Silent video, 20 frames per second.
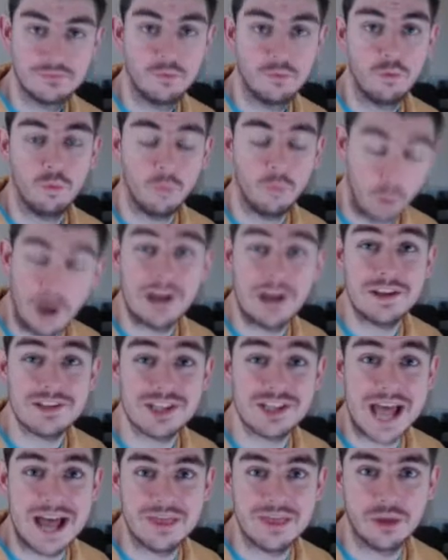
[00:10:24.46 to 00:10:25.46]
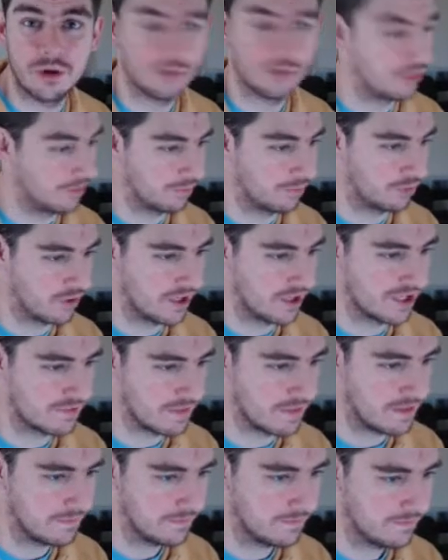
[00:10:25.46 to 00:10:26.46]
Why does that not surprise
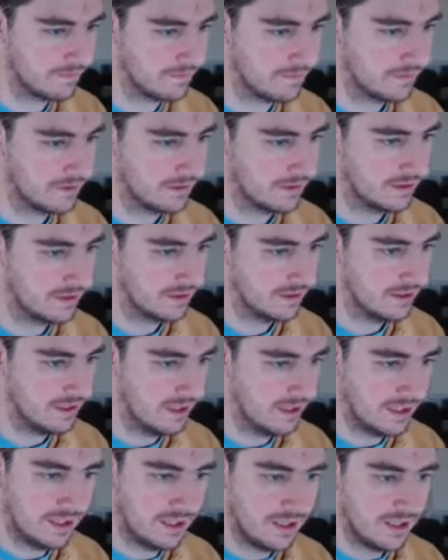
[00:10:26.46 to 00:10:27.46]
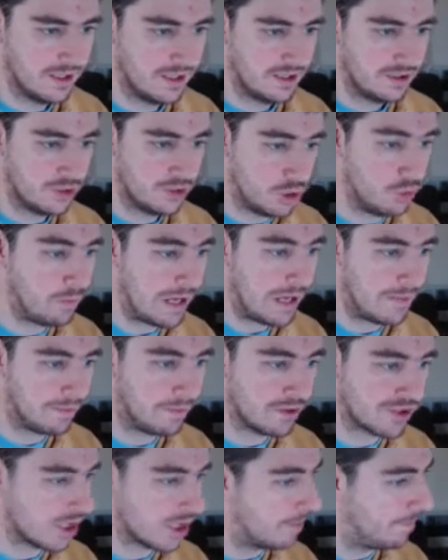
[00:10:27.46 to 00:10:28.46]
me? Two
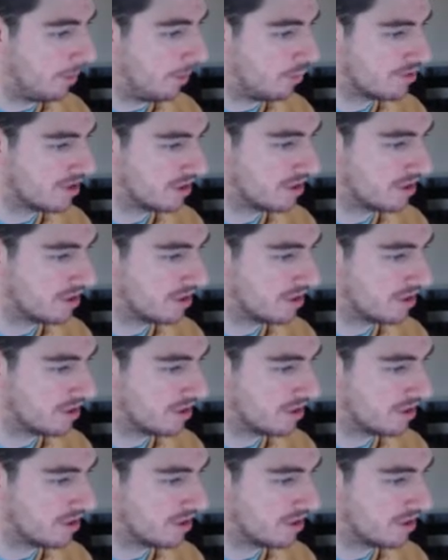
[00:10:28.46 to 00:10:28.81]
papers opposing the